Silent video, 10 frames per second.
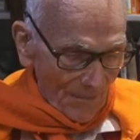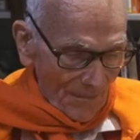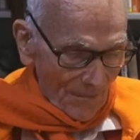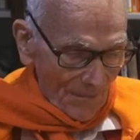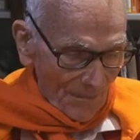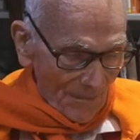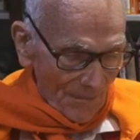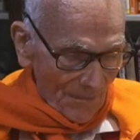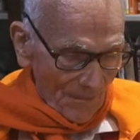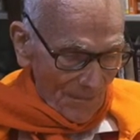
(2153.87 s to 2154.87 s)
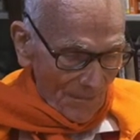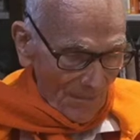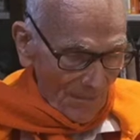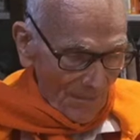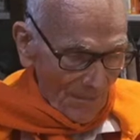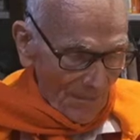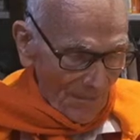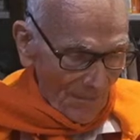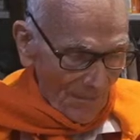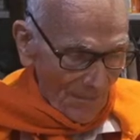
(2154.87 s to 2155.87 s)

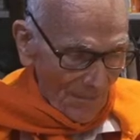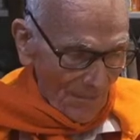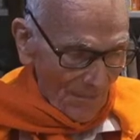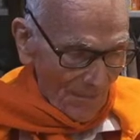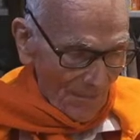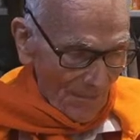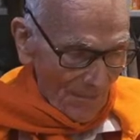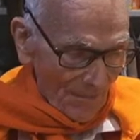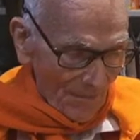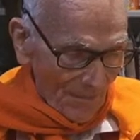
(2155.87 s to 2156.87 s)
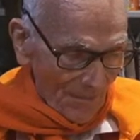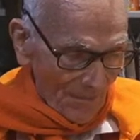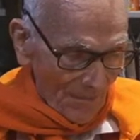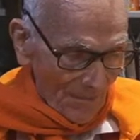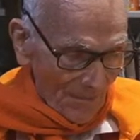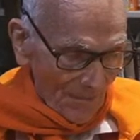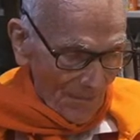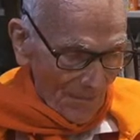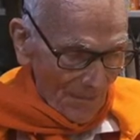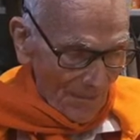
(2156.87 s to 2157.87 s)

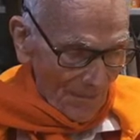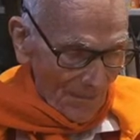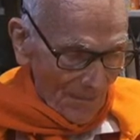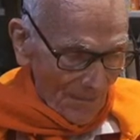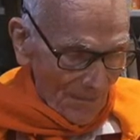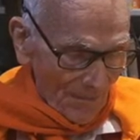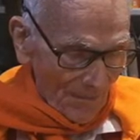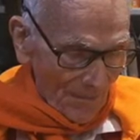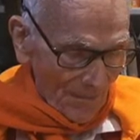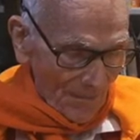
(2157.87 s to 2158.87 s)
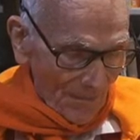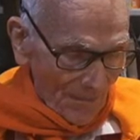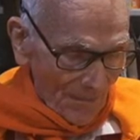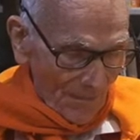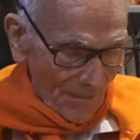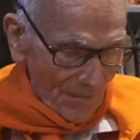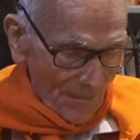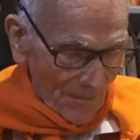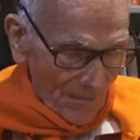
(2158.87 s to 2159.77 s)
[no speech]